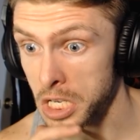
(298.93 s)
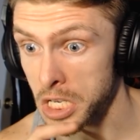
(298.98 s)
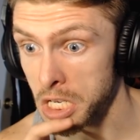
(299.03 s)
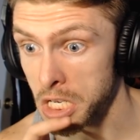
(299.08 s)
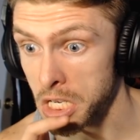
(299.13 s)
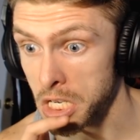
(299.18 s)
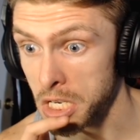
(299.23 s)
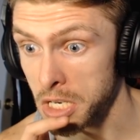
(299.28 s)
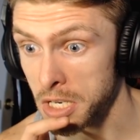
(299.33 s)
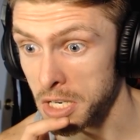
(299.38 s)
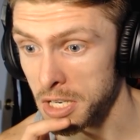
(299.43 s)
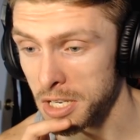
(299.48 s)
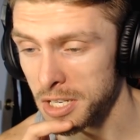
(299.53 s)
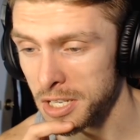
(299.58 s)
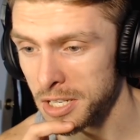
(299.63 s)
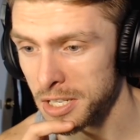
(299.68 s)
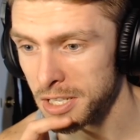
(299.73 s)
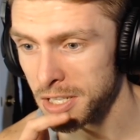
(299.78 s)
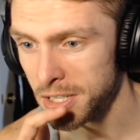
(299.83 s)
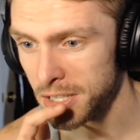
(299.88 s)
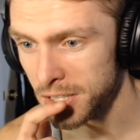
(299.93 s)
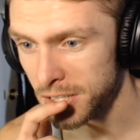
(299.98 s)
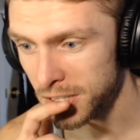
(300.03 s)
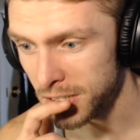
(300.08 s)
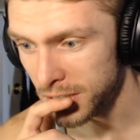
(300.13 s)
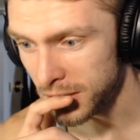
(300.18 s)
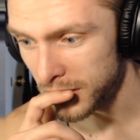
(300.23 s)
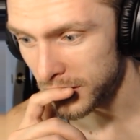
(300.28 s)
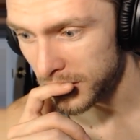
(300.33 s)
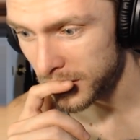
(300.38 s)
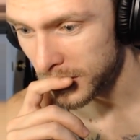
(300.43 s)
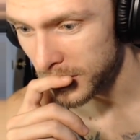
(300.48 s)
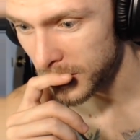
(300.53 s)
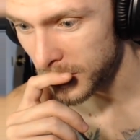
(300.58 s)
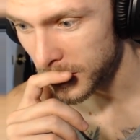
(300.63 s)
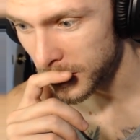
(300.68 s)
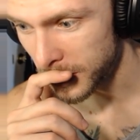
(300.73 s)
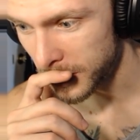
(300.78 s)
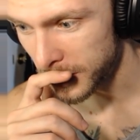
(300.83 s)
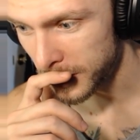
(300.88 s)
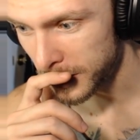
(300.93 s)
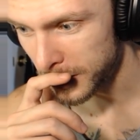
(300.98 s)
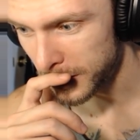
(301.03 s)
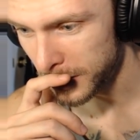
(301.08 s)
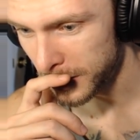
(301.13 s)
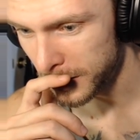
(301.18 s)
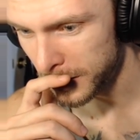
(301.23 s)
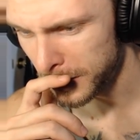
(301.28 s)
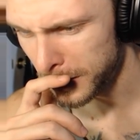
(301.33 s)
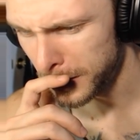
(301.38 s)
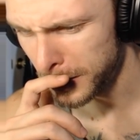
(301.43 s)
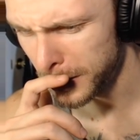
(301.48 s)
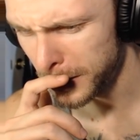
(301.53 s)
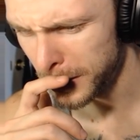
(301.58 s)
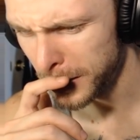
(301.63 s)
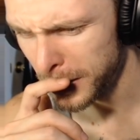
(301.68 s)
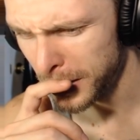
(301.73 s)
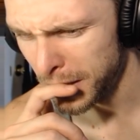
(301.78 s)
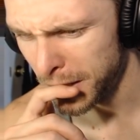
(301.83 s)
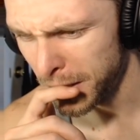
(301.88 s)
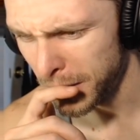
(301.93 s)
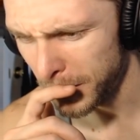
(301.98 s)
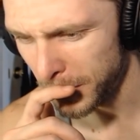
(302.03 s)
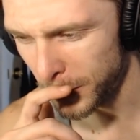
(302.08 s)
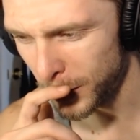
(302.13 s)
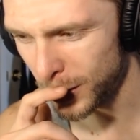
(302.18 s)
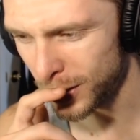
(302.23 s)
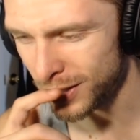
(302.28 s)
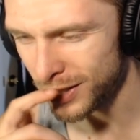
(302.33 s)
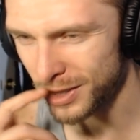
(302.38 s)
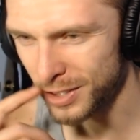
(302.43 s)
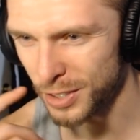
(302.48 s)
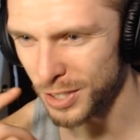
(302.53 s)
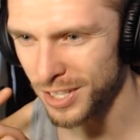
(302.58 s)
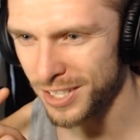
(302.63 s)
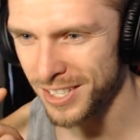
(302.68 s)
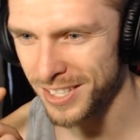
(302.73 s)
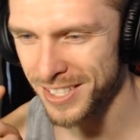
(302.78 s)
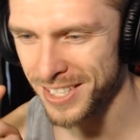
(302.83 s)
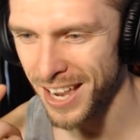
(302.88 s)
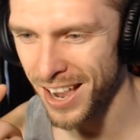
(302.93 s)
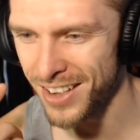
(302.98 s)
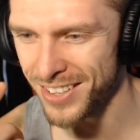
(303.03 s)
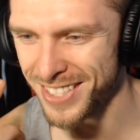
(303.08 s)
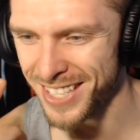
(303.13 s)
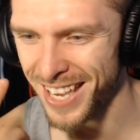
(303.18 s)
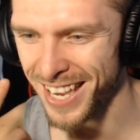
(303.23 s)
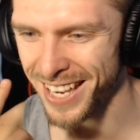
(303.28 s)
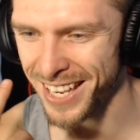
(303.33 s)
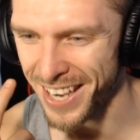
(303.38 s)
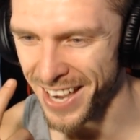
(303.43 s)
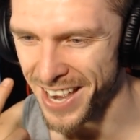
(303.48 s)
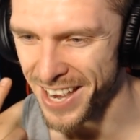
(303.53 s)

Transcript: Oh, that was scary. Well... It sounds like